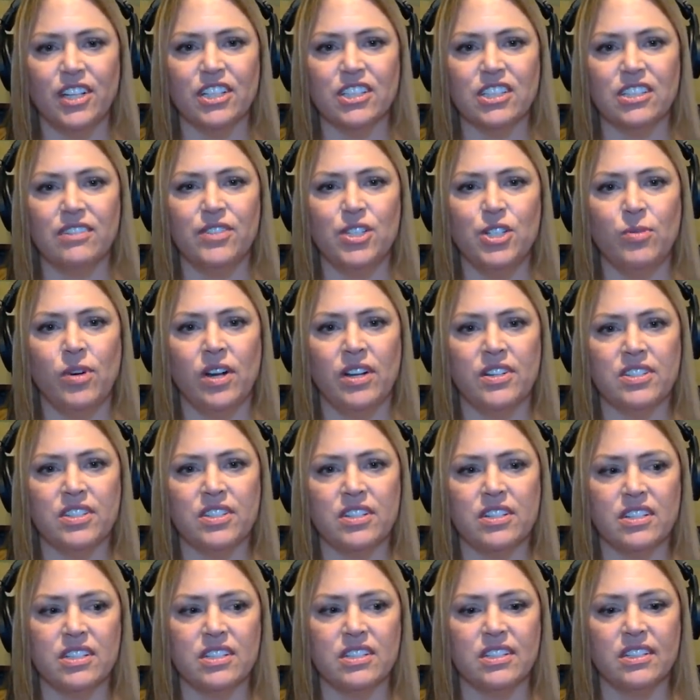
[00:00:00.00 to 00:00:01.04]
lots of
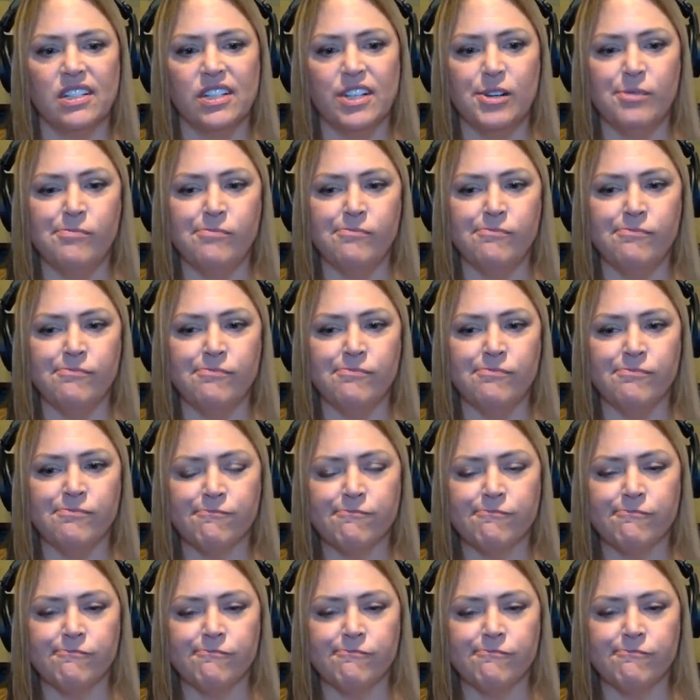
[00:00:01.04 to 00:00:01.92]
nuances. Um,